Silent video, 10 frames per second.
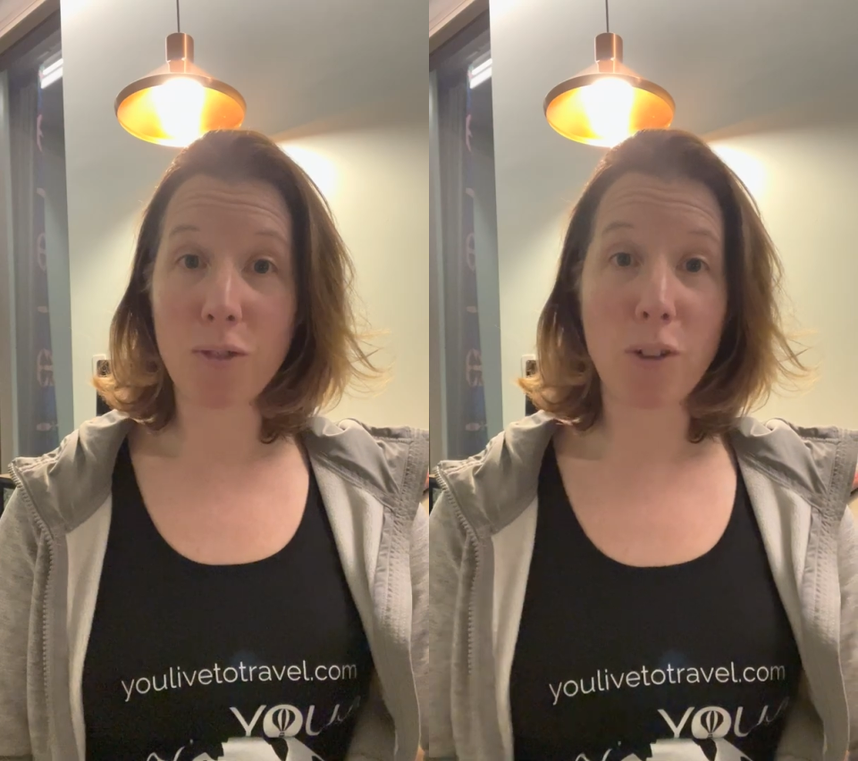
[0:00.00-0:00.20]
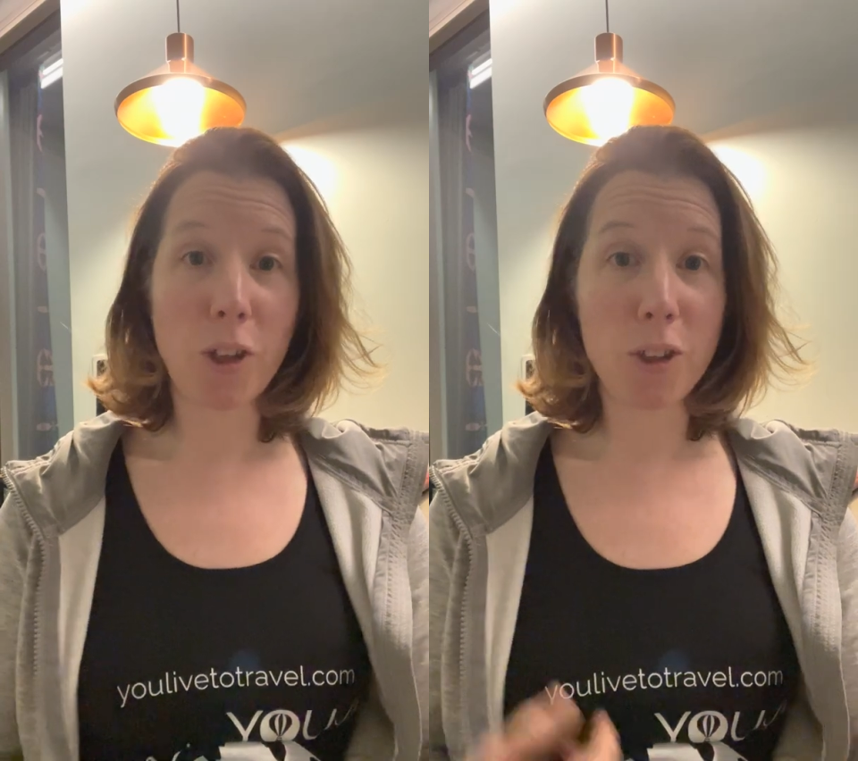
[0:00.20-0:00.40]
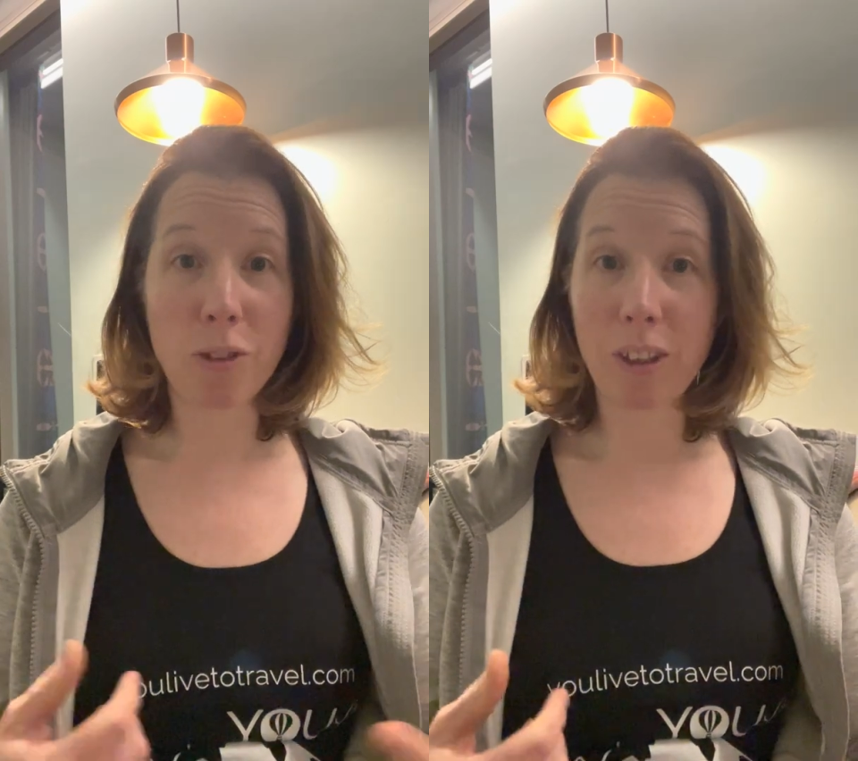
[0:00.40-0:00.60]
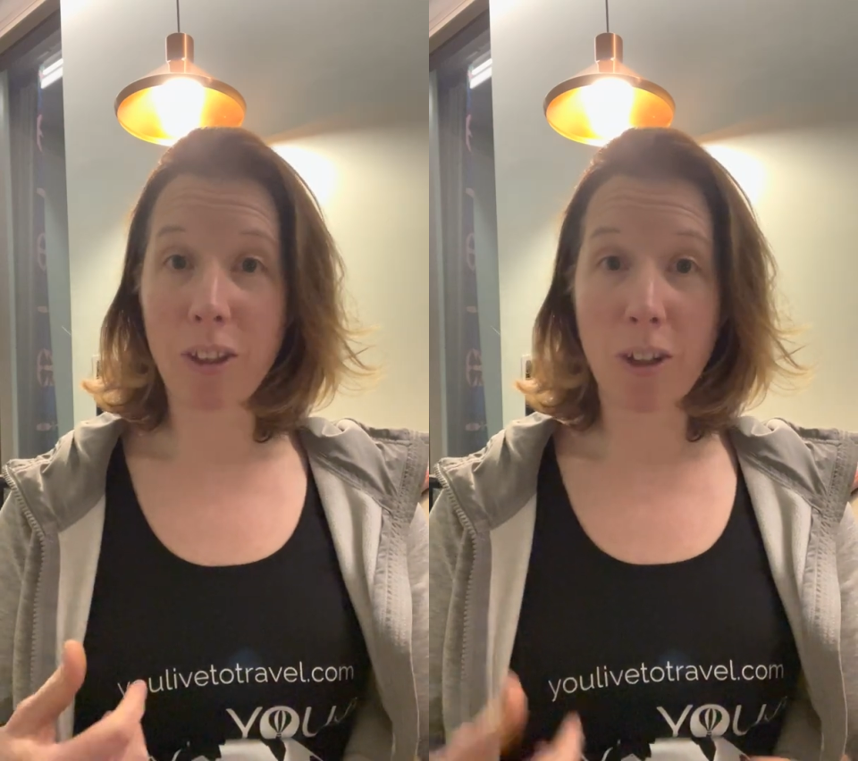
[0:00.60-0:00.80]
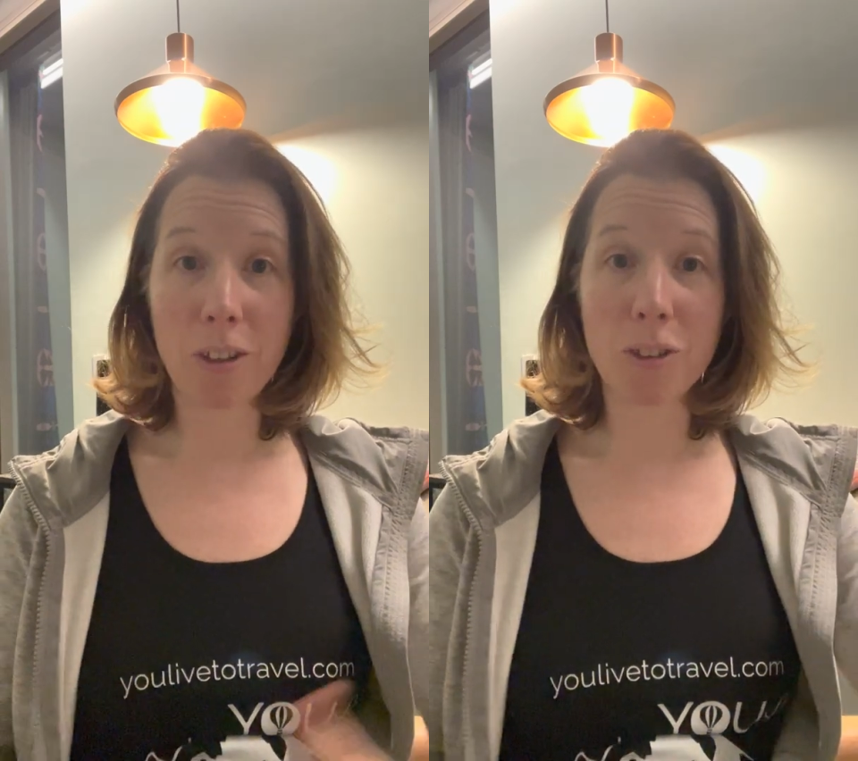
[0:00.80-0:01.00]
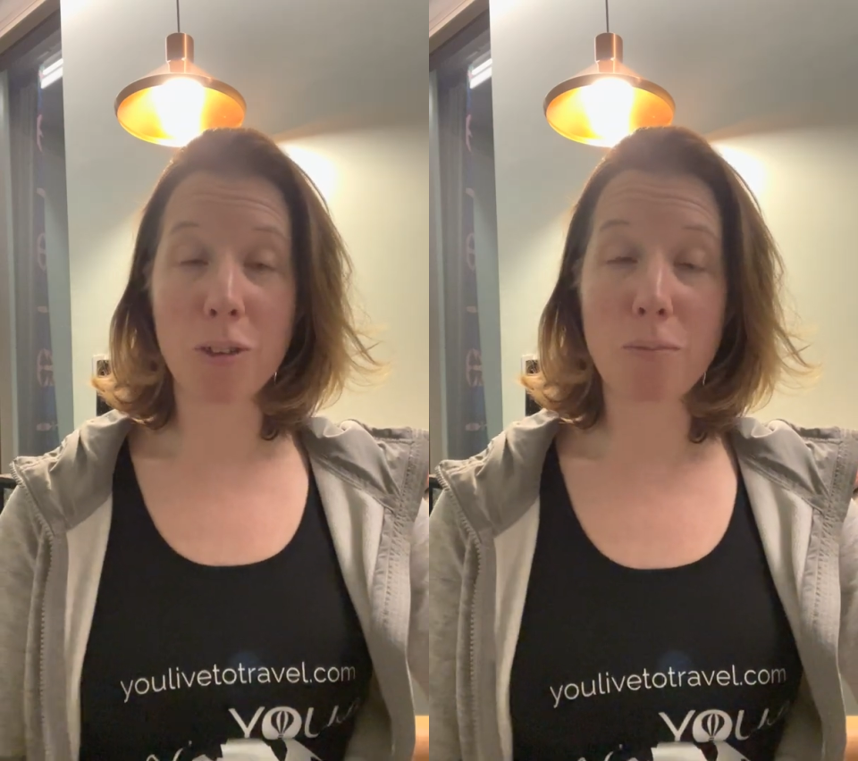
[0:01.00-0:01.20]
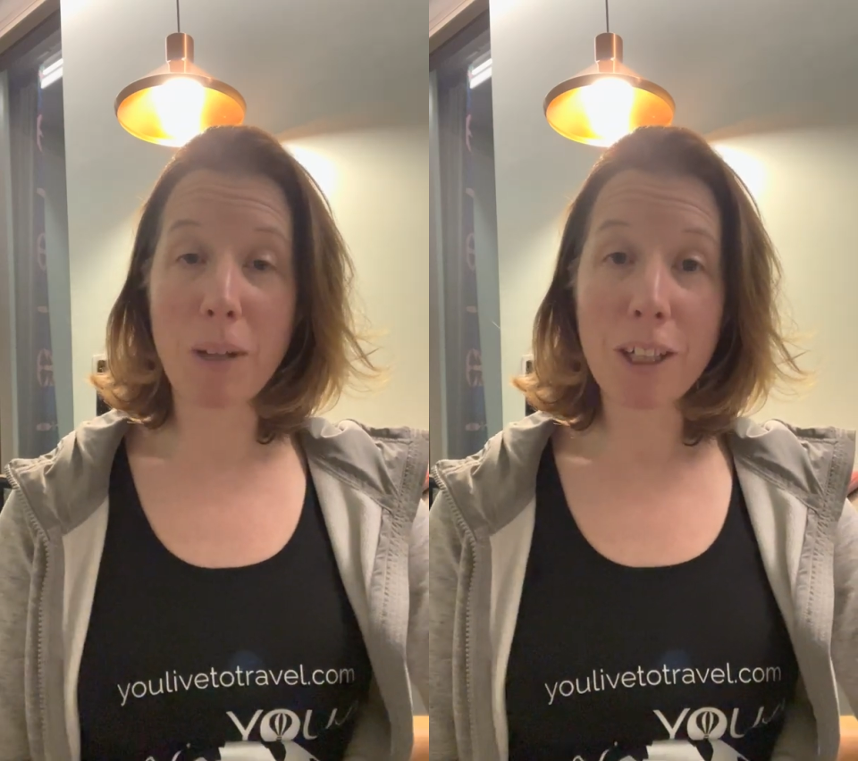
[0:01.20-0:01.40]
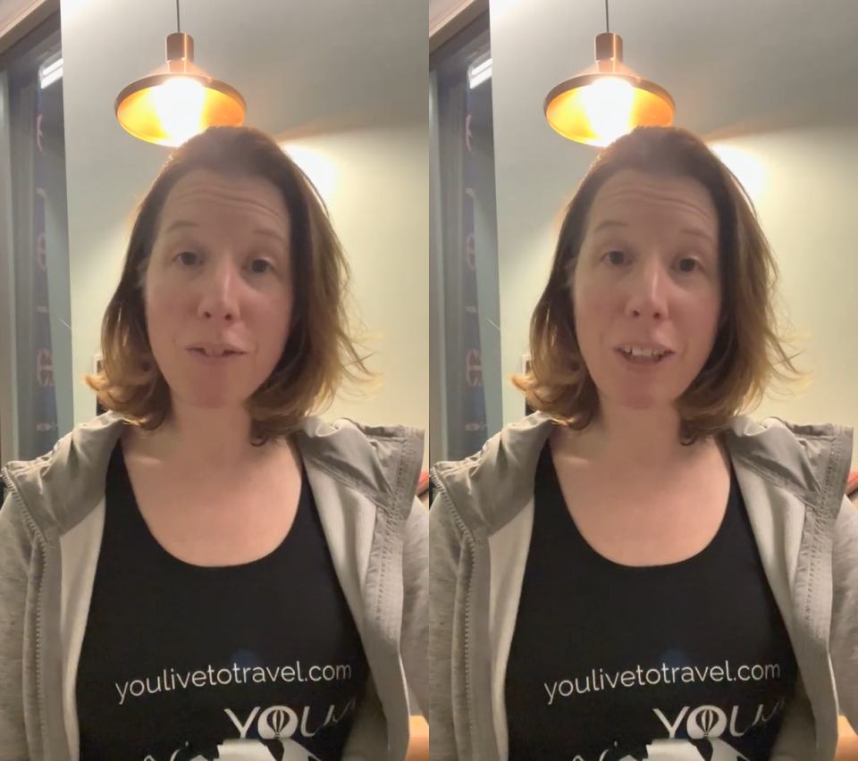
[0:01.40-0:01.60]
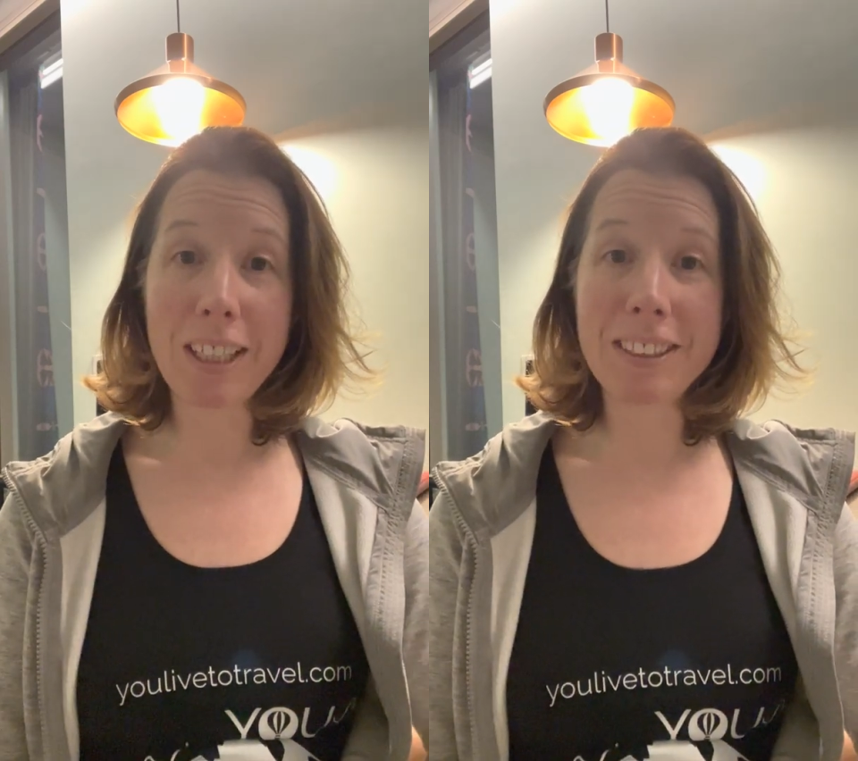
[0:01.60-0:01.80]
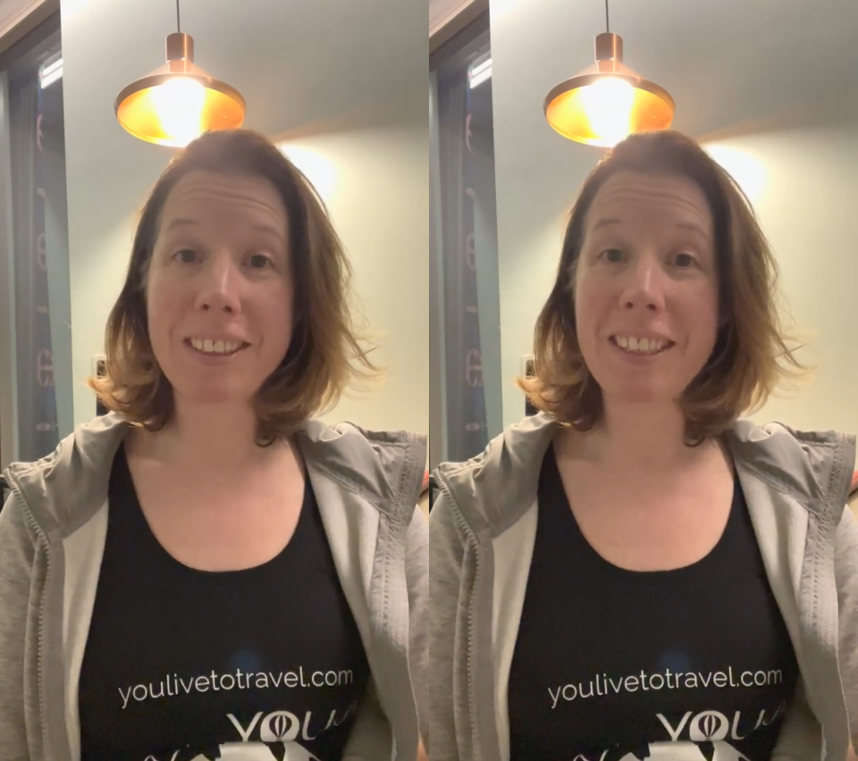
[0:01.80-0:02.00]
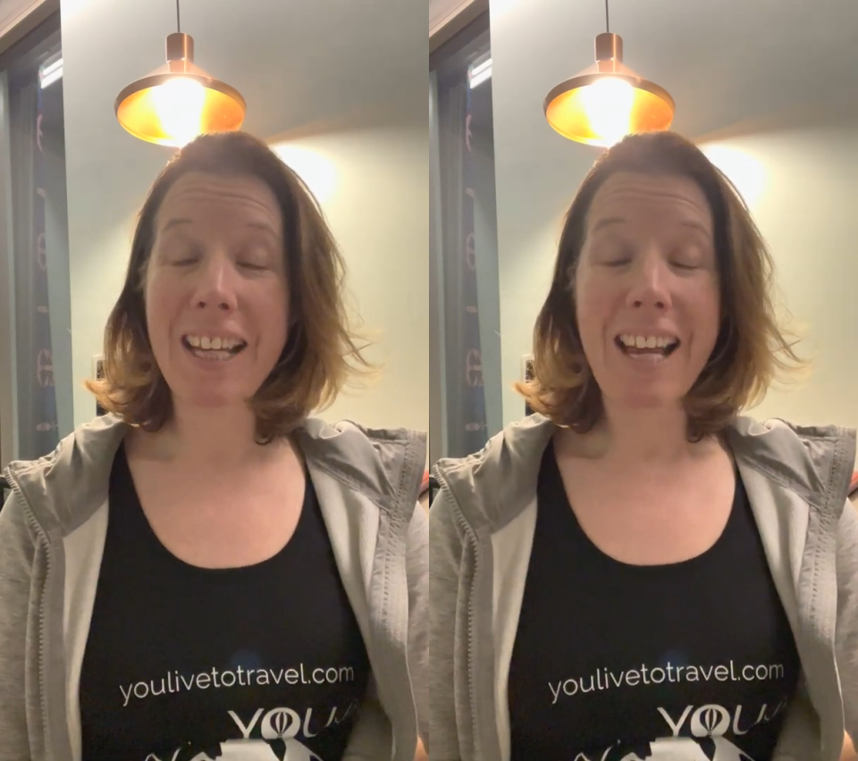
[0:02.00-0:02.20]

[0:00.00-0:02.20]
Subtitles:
far during our sort of beta phase.